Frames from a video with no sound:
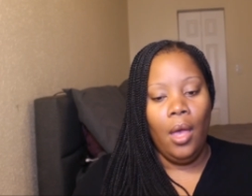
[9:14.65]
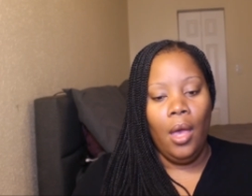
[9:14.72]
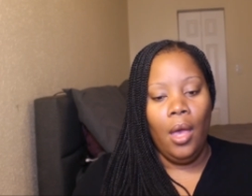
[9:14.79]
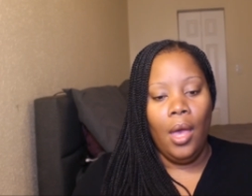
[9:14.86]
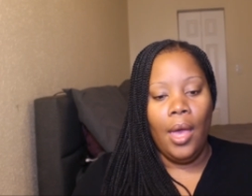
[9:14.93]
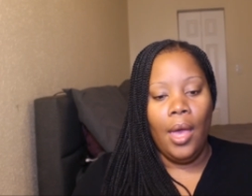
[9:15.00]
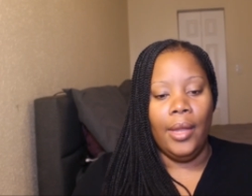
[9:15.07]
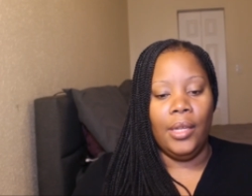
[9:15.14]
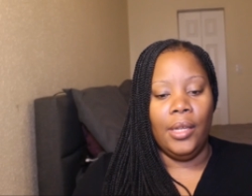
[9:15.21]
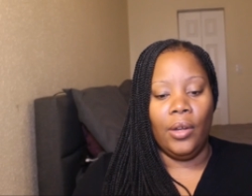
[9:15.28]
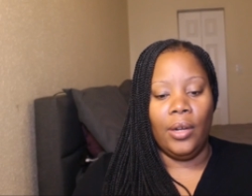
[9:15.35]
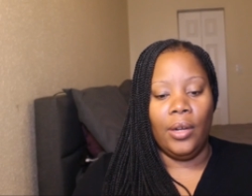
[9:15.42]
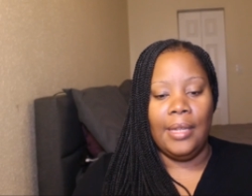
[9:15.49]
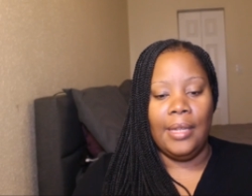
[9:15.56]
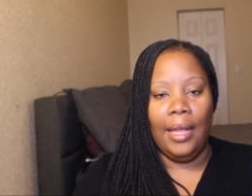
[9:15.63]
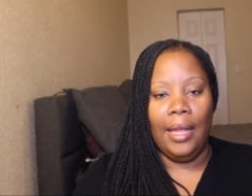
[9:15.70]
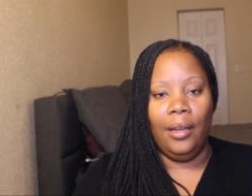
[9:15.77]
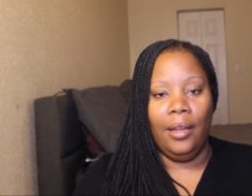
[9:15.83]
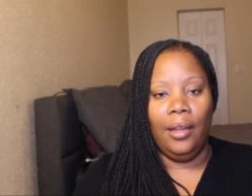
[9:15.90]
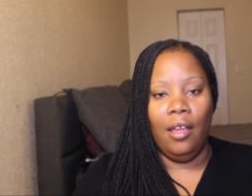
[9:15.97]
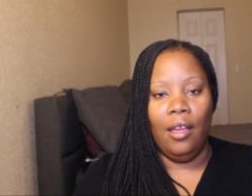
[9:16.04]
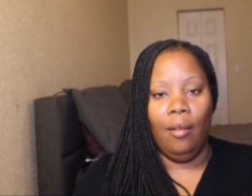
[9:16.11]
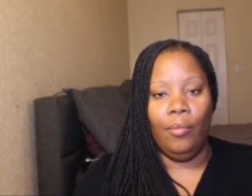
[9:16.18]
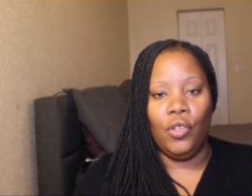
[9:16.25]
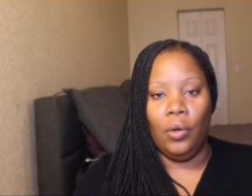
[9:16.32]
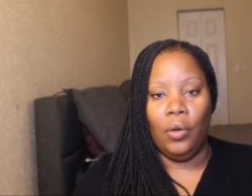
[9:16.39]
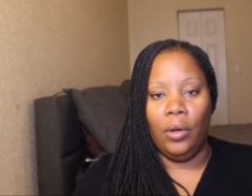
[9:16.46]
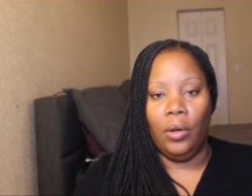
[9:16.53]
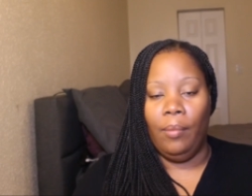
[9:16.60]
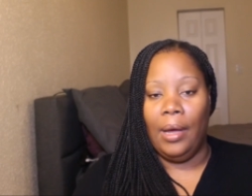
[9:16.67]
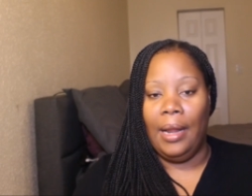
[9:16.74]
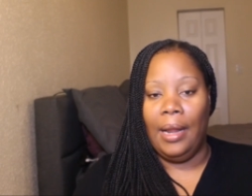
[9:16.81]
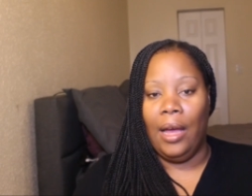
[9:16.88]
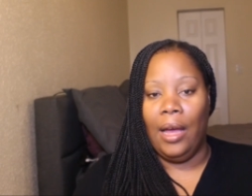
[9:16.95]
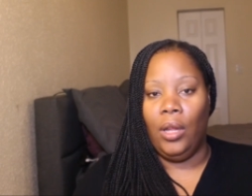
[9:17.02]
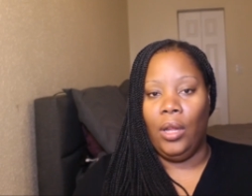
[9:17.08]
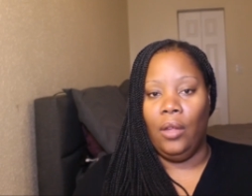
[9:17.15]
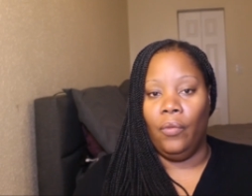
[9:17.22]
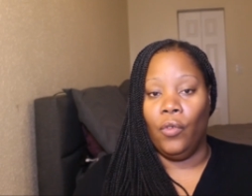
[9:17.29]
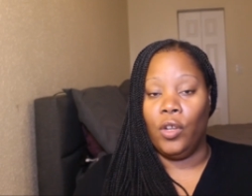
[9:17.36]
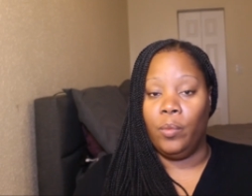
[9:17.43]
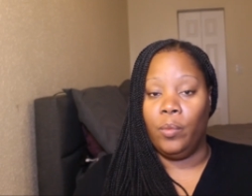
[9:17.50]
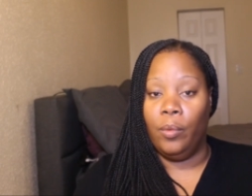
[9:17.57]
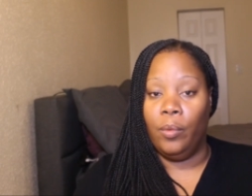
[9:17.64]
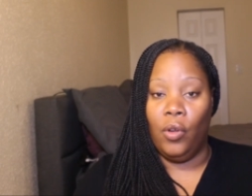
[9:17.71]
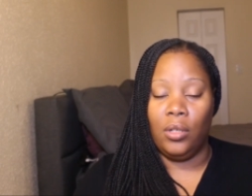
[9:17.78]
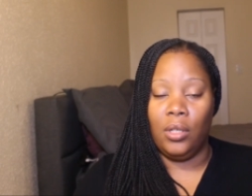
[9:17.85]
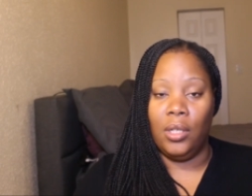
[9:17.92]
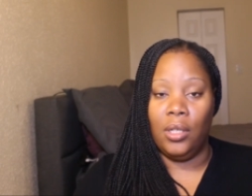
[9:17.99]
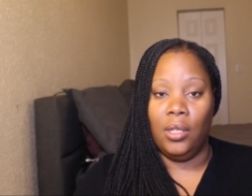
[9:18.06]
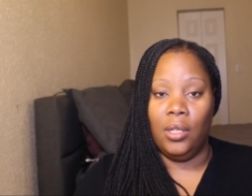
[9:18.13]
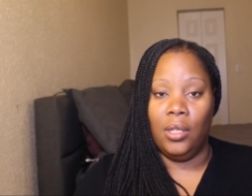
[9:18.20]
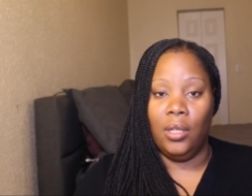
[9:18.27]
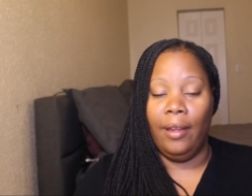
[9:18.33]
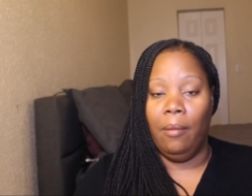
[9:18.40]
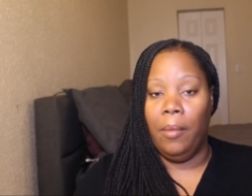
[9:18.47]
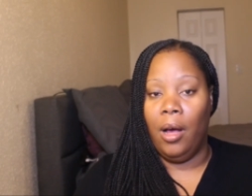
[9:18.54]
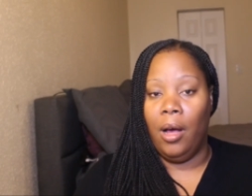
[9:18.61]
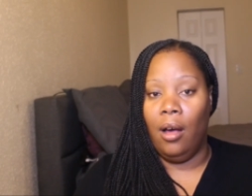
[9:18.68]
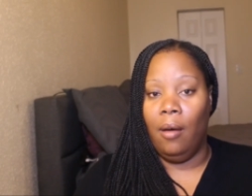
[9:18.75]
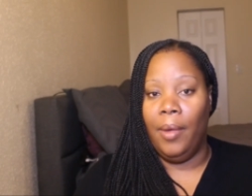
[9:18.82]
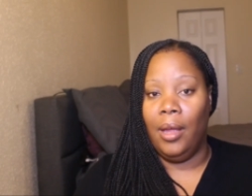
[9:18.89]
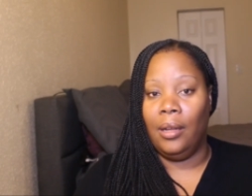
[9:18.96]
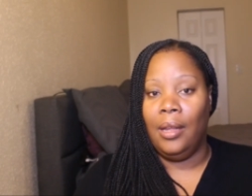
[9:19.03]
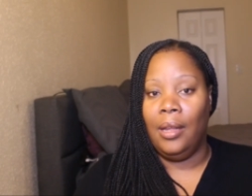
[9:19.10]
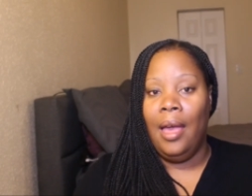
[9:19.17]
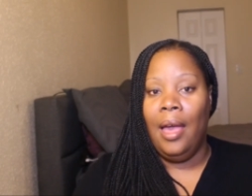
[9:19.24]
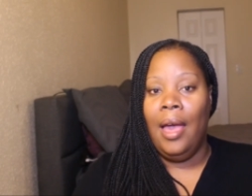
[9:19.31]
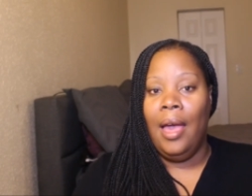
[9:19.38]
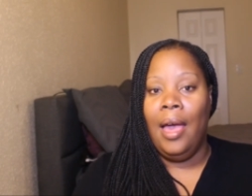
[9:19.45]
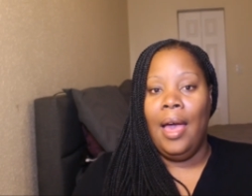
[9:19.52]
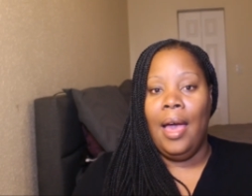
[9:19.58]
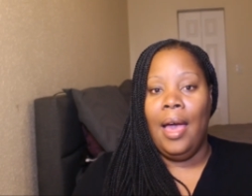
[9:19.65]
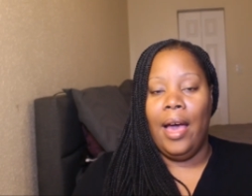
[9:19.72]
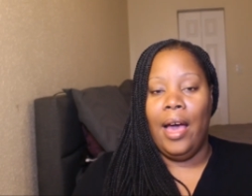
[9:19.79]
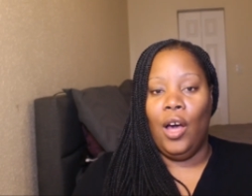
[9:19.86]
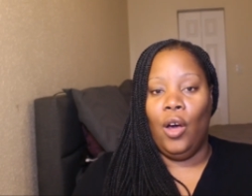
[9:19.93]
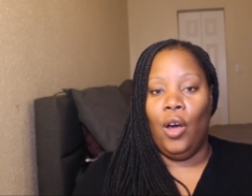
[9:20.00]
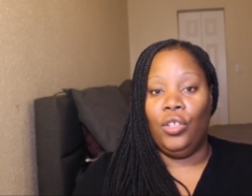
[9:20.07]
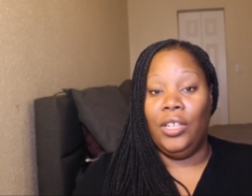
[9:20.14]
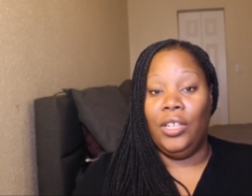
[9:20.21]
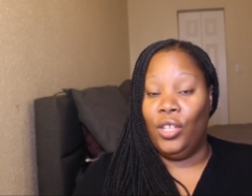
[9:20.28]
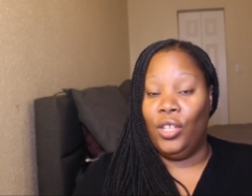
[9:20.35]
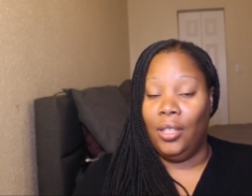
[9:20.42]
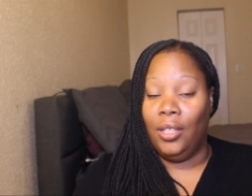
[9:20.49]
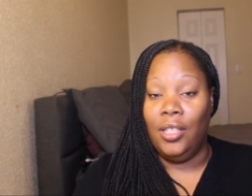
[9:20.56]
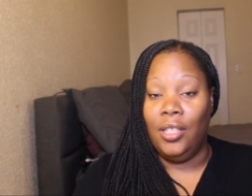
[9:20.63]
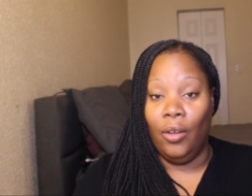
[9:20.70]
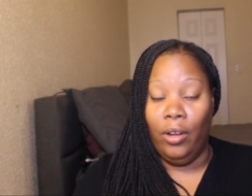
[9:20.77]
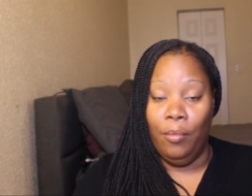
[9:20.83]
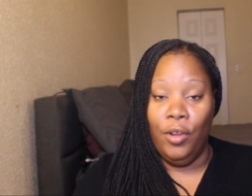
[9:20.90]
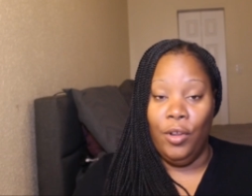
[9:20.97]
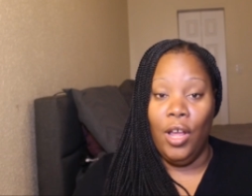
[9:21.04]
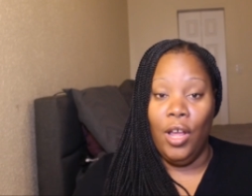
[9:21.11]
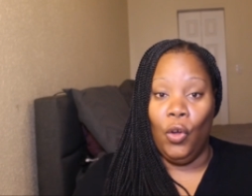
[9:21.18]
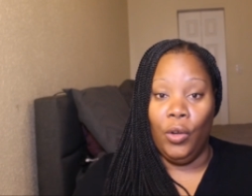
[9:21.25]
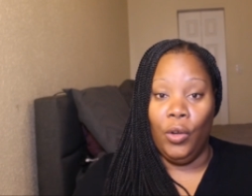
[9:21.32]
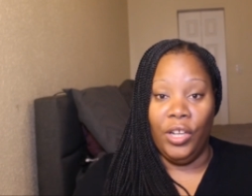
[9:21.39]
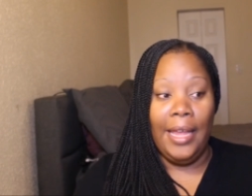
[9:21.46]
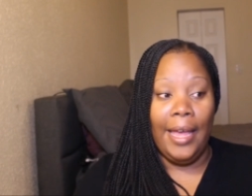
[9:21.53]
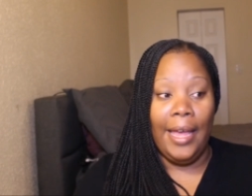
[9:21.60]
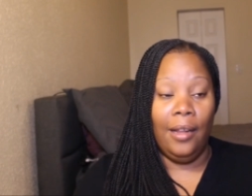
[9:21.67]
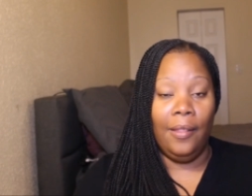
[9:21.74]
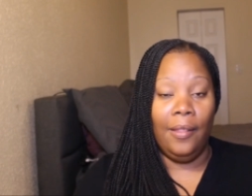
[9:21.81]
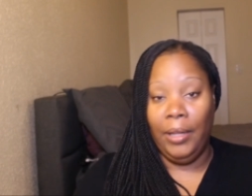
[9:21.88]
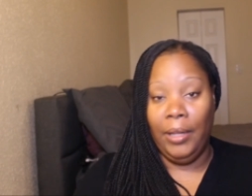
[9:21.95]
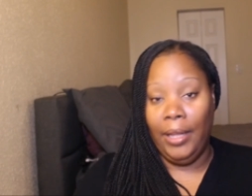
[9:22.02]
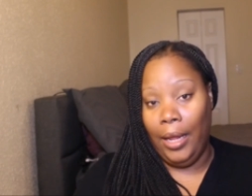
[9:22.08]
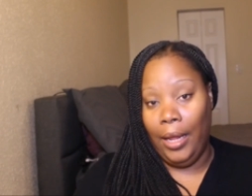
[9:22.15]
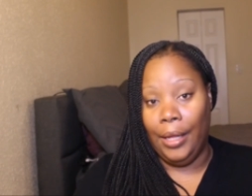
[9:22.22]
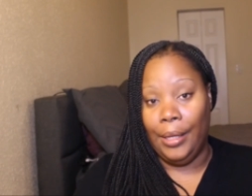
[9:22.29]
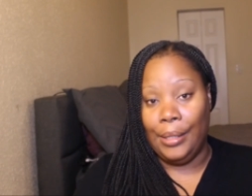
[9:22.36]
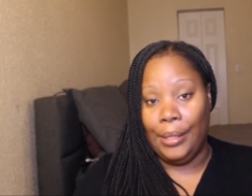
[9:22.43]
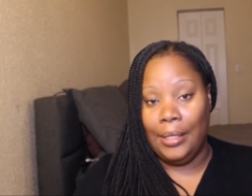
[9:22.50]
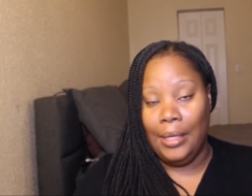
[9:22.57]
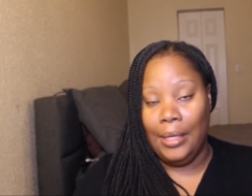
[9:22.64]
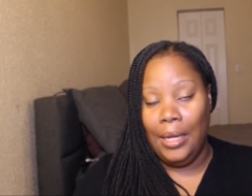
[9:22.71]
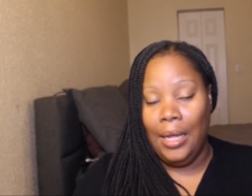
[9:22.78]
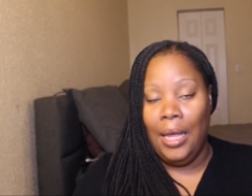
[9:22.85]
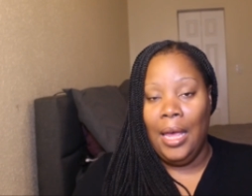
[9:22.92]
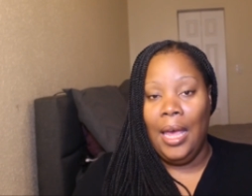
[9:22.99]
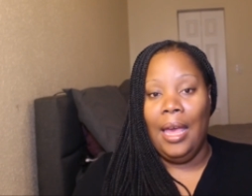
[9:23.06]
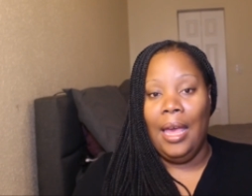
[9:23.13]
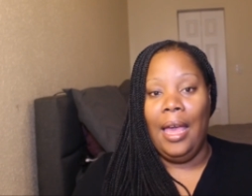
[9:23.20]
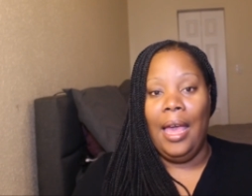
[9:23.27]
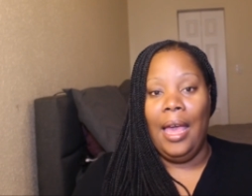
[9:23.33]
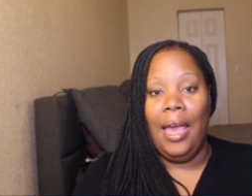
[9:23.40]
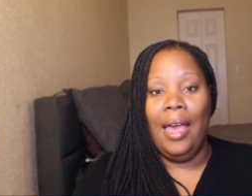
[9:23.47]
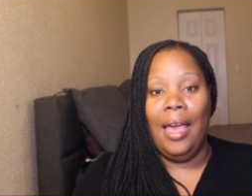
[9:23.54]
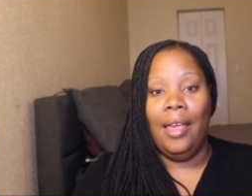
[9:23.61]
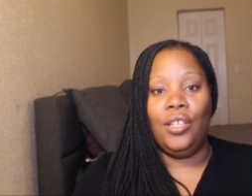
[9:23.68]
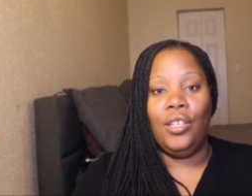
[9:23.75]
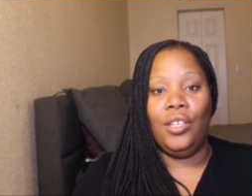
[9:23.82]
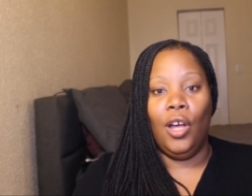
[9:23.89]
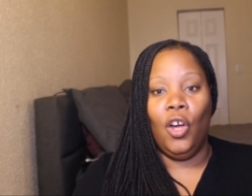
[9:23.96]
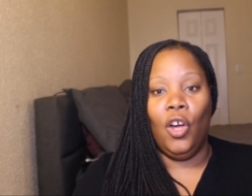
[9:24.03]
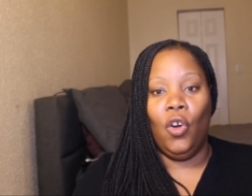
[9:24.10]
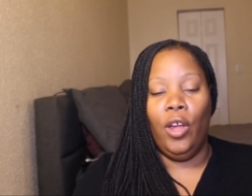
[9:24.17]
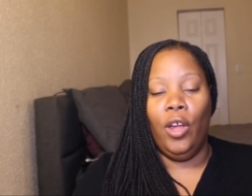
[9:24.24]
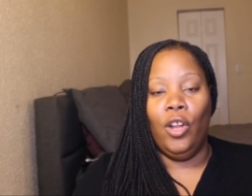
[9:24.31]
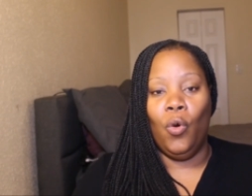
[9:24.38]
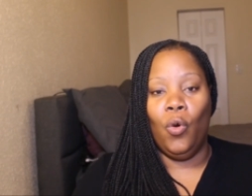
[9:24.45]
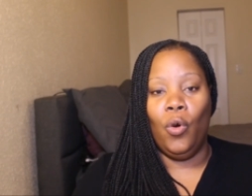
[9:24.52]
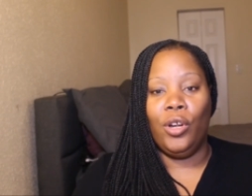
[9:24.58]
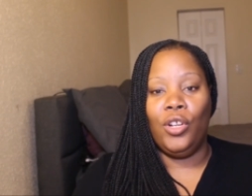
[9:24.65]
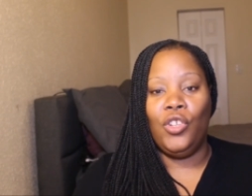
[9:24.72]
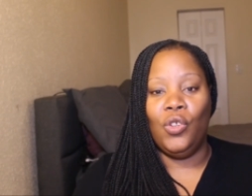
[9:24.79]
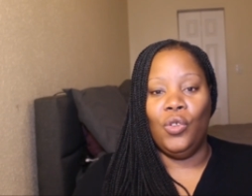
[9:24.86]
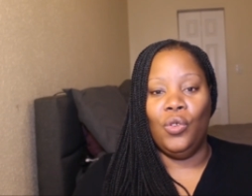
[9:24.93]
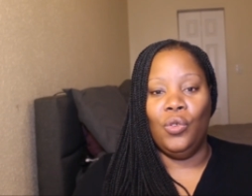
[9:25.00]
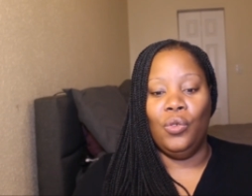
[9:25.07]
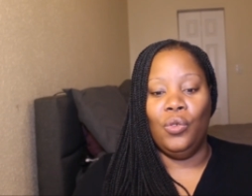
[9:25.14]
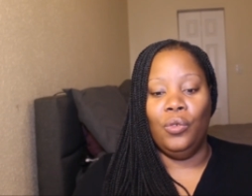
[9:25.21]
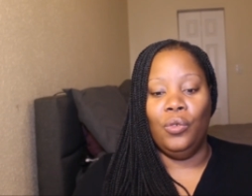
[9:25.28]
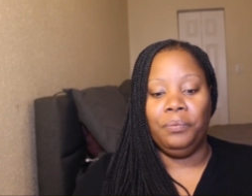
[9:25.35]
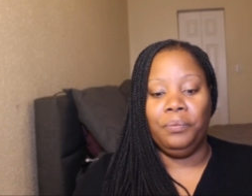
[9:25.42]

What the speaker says: And he started telling him the story about how he first proposed to their mom and how she initially told him no, that she had other plans. And so in order to